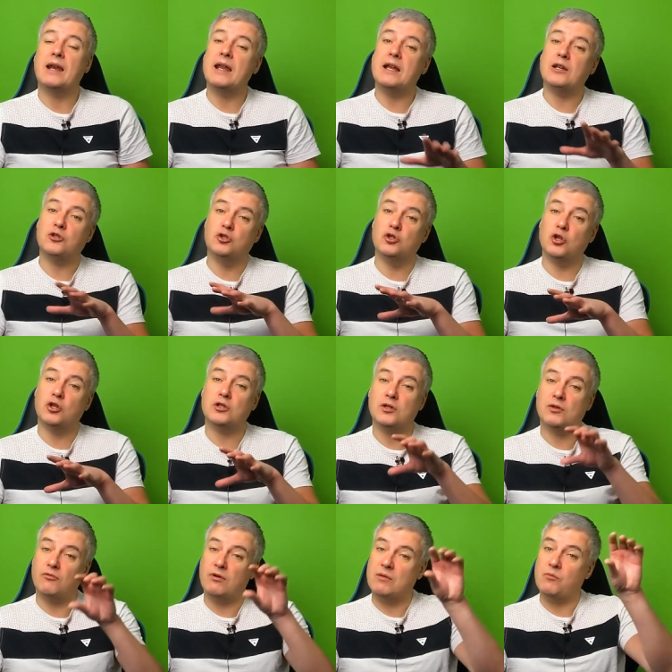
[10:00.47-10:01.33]
that
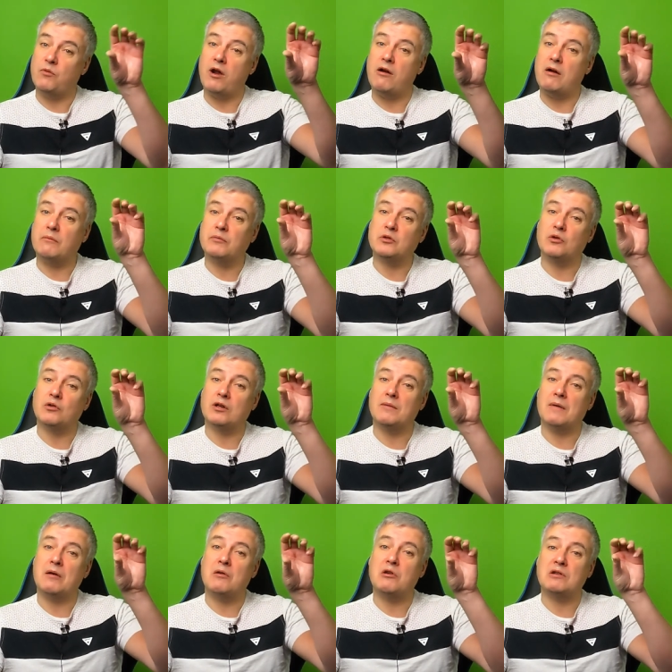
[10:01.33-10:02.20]
juttering where I'm
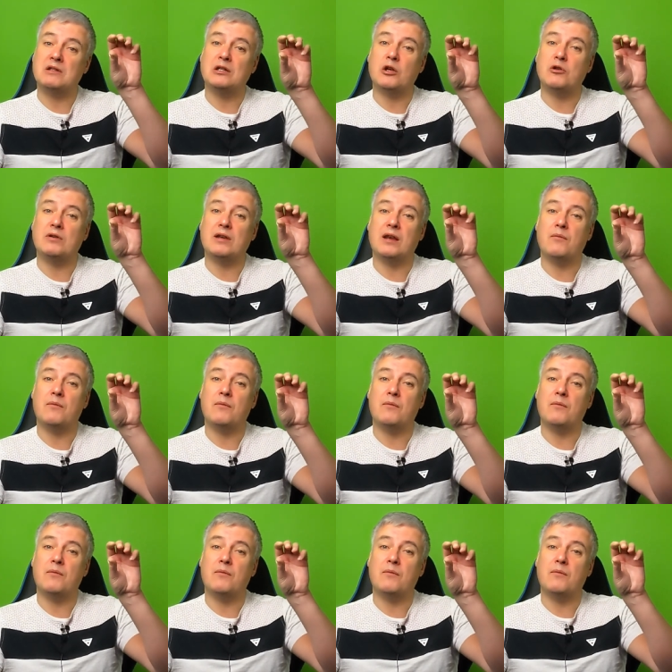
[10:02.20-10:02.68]
talking about is loading the